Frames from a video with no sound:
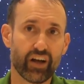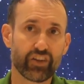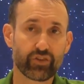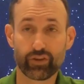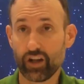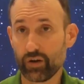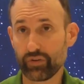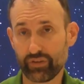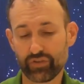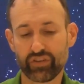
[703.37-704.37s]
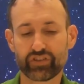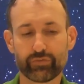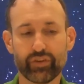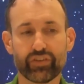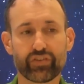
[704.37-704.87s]
So along with those
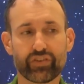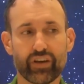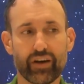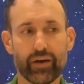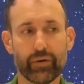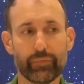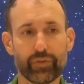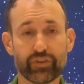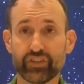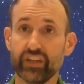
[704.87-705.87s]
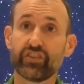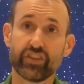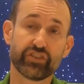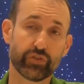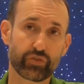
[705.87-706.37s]
instruments, there's an in
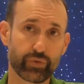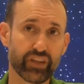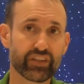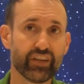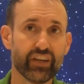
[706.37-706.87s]
situ suite.